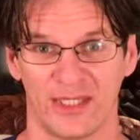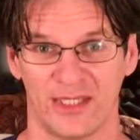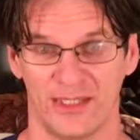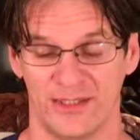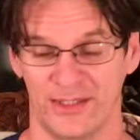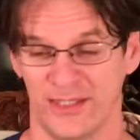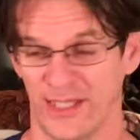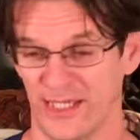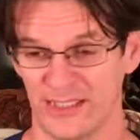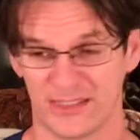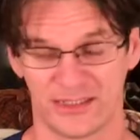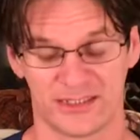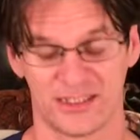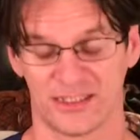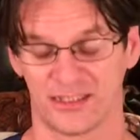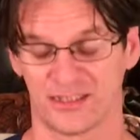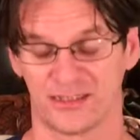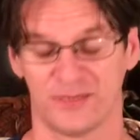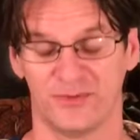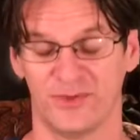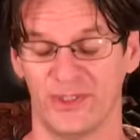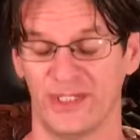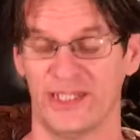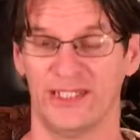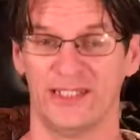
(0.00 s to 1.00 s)
And that's
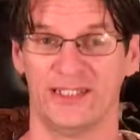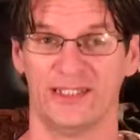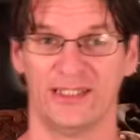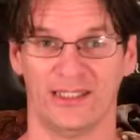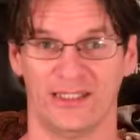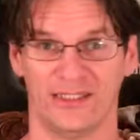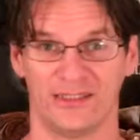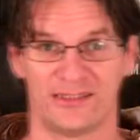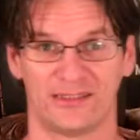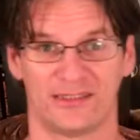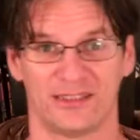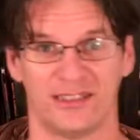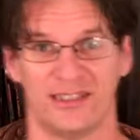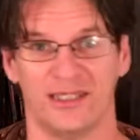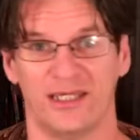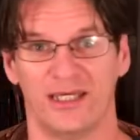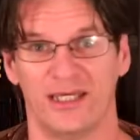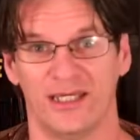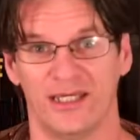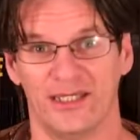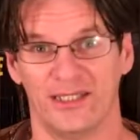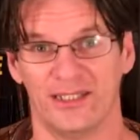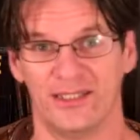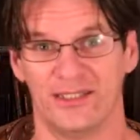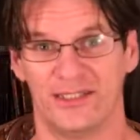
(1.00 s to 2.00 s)
just the way it is.
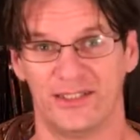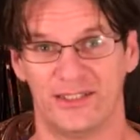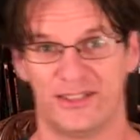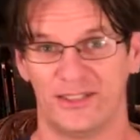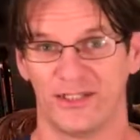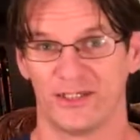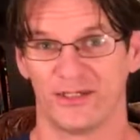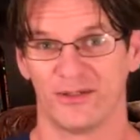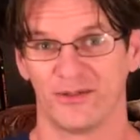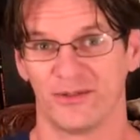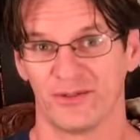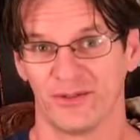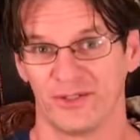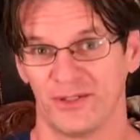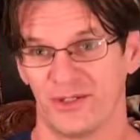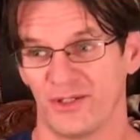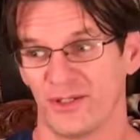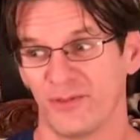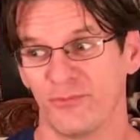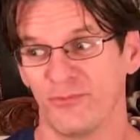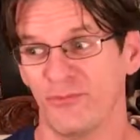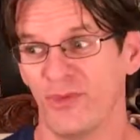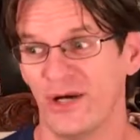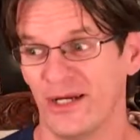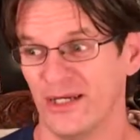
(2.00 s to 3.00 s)
Your
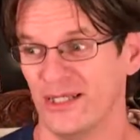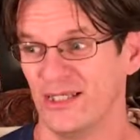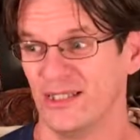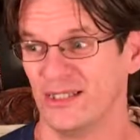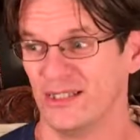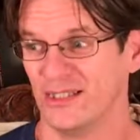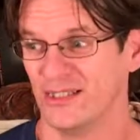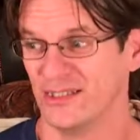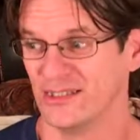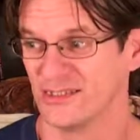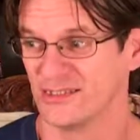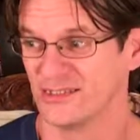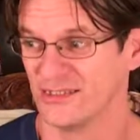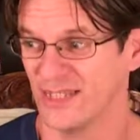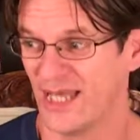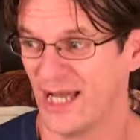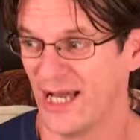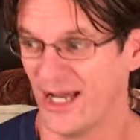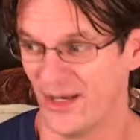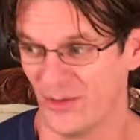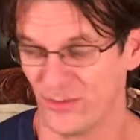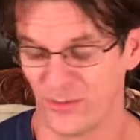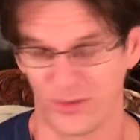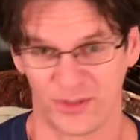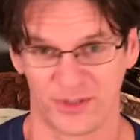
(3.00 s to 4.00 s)
your money is
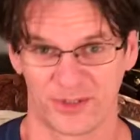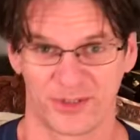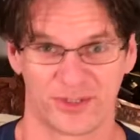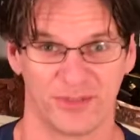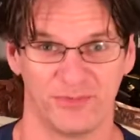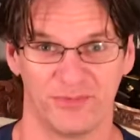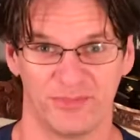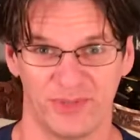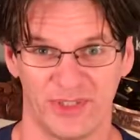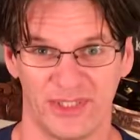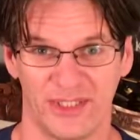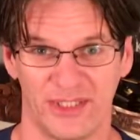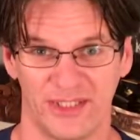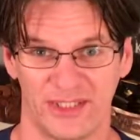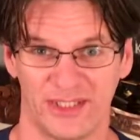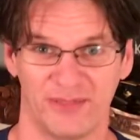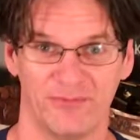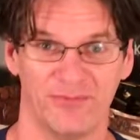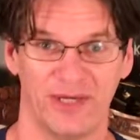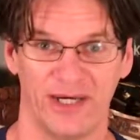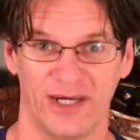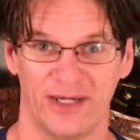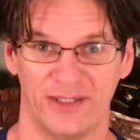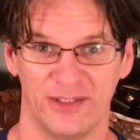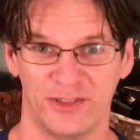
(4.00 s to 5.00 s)
not worth complaining
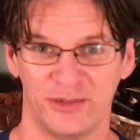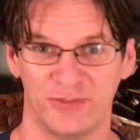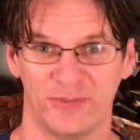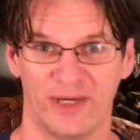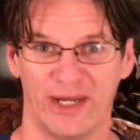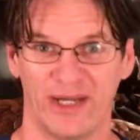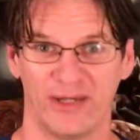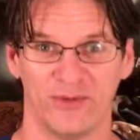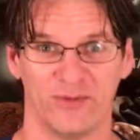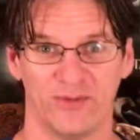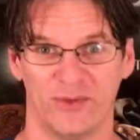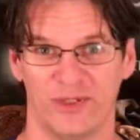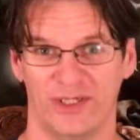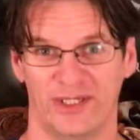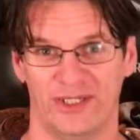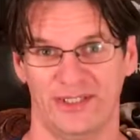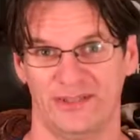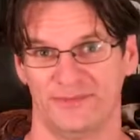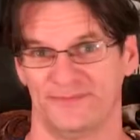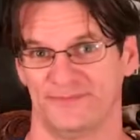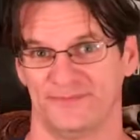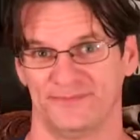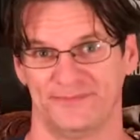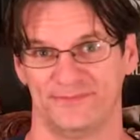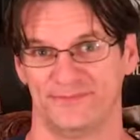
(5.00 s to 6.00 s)
about. You might
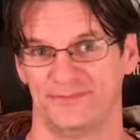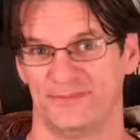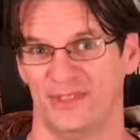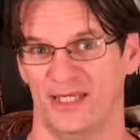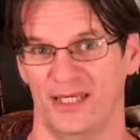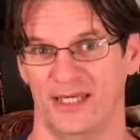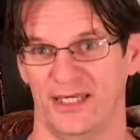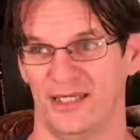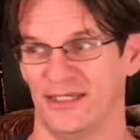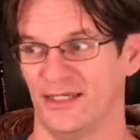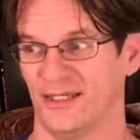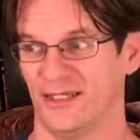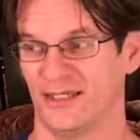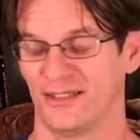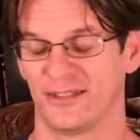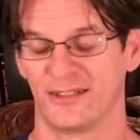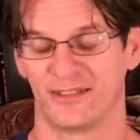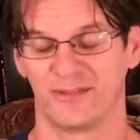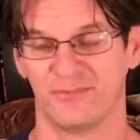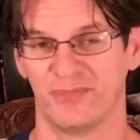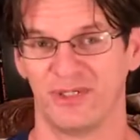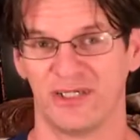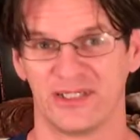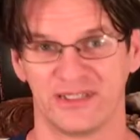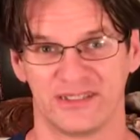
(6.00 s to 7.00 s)
what,
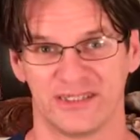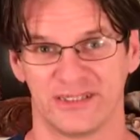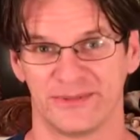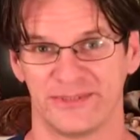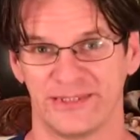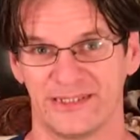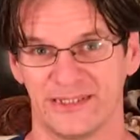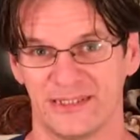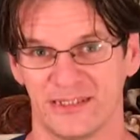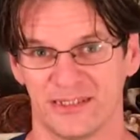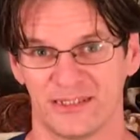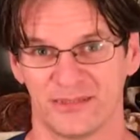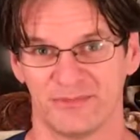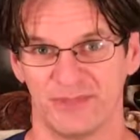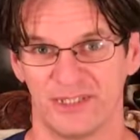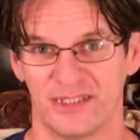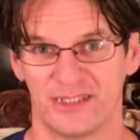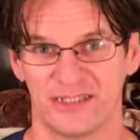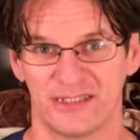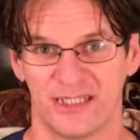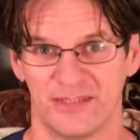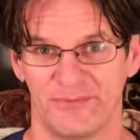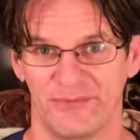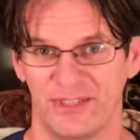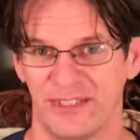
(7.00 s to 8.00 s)
hundred bucks every six
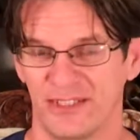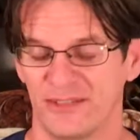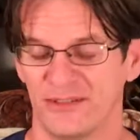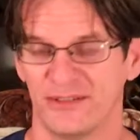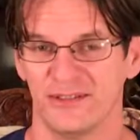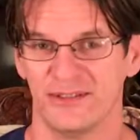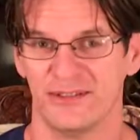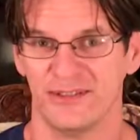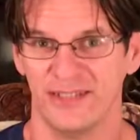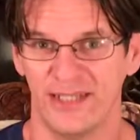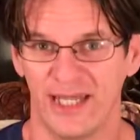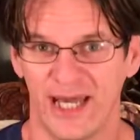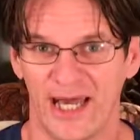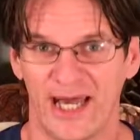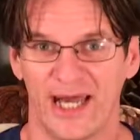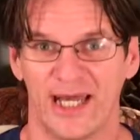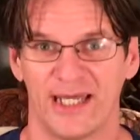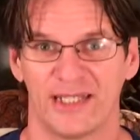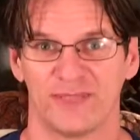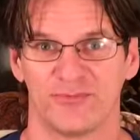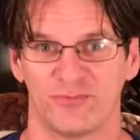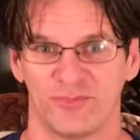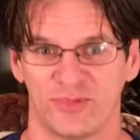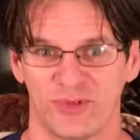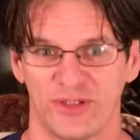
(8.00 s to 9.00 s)
months. I mean, you're
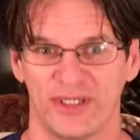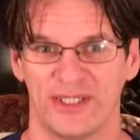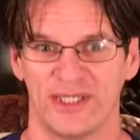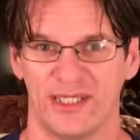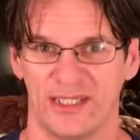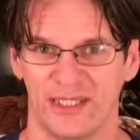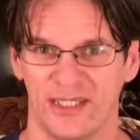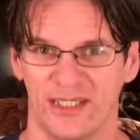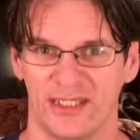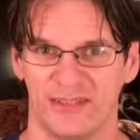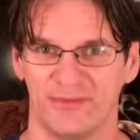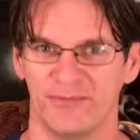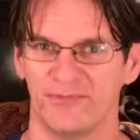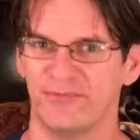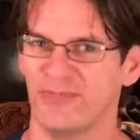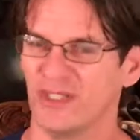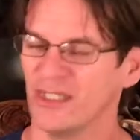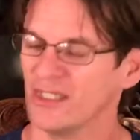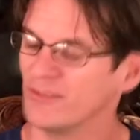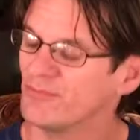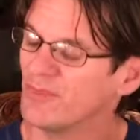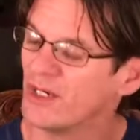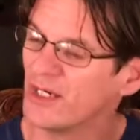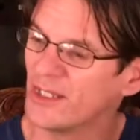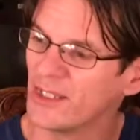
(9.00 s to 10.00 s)
not bringing in
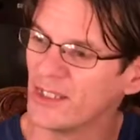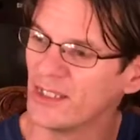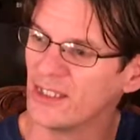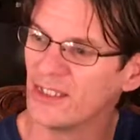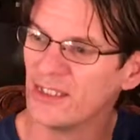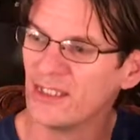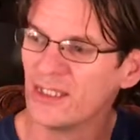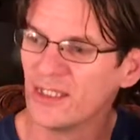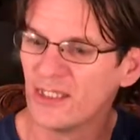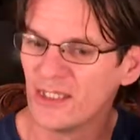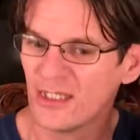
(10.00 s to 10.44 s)
big money.